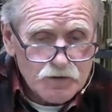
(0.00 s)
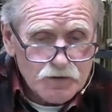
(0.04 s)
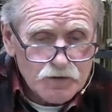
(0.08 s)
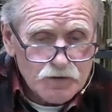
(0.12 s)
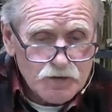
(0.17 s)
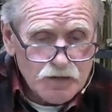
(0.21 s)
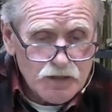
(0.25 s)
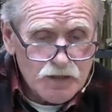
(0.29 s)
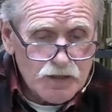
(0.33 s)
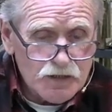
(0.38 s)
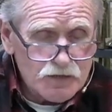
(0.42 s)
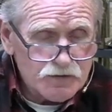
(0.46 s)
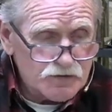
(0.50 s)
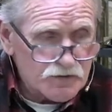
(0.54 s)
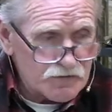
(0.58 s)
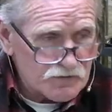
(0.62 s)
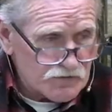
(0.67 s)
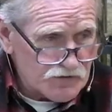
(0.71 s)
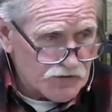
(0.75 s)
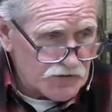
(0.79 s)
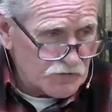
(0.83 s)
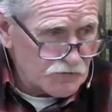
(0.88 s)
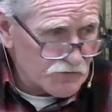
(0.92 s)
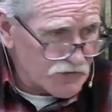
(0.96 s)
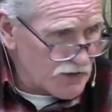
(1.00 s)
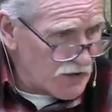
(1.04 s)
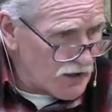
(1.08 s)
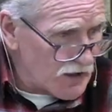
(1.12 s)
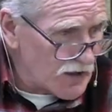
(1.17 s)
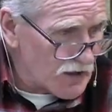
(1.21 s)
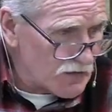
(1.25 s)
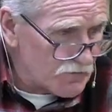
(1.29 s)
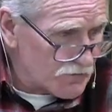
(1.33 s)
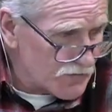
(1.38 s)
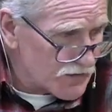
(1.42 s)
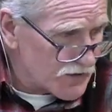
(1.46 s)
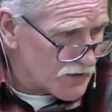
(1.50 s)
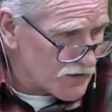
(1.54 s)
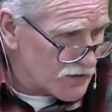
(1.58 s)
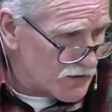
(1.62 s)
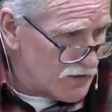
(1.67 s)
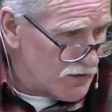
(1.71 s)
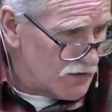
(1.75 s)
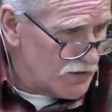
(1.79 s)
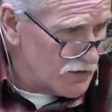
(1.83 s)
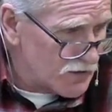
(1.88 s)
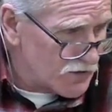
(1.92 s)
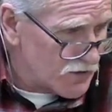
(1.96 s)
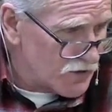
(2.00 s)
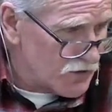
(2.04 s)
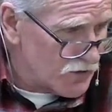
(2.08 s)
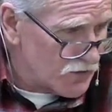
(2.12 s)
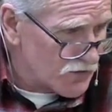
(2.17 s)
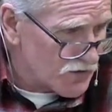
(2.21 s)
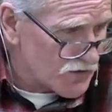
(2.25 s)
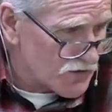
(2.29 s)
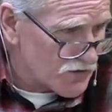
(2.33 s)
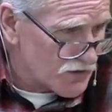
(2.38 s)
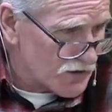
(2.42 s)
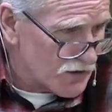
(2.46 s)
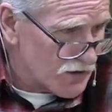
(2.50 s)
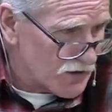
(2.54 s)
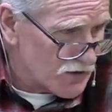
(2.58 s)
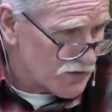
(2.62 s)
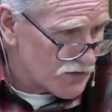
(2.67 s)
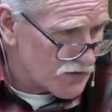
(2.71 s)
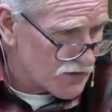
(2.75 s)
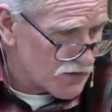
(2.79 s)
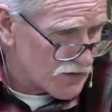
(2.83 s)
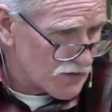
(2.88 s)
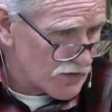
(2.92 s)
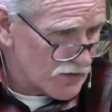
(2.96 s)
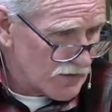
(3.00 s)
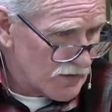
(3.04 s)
And sometimes he accuses us,